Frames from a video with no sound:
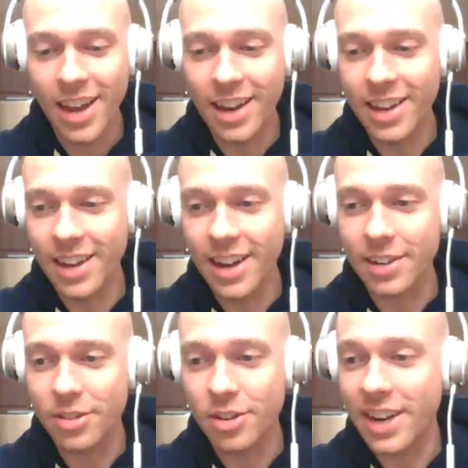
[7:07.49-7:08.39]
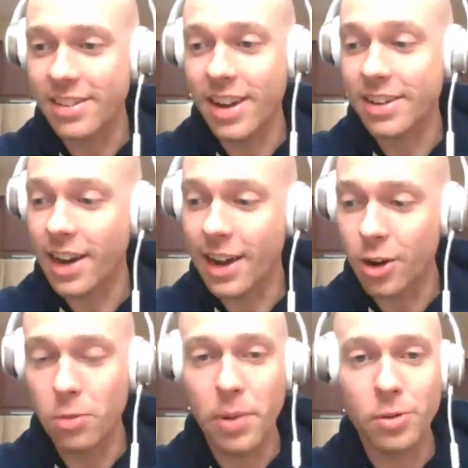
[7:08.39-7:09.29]
and then I'd search hashtags and I'd
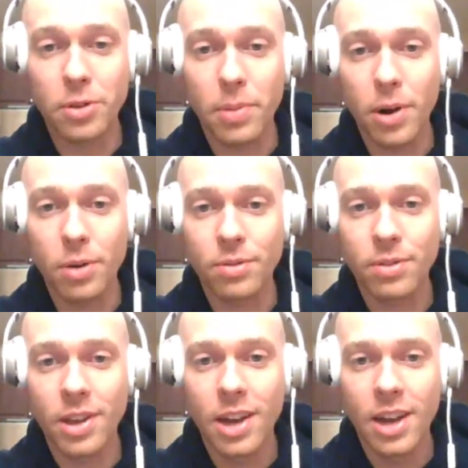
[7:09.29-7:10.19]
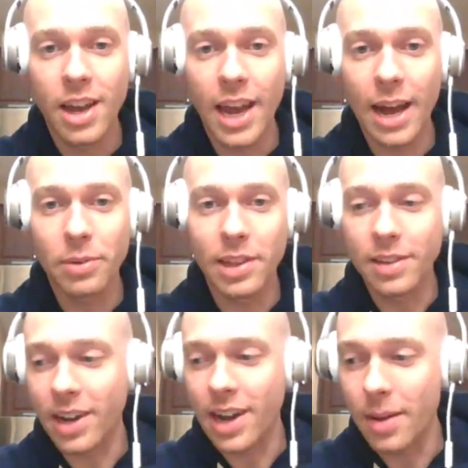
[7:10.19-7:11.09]
go post to post and I would
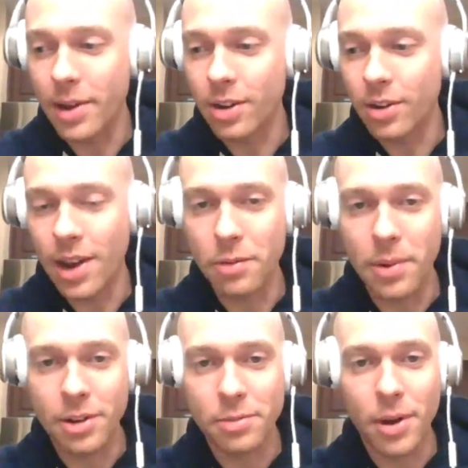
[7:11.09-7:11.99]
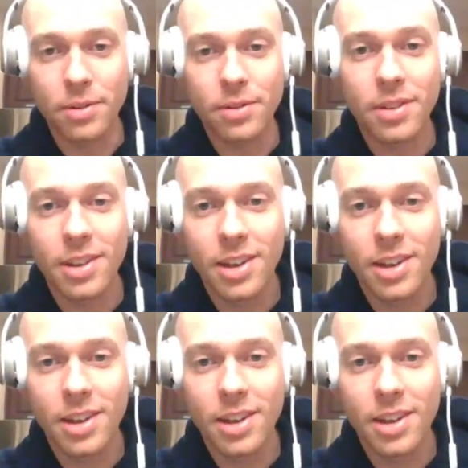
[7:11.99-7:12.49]
leave a comment on everybody's post.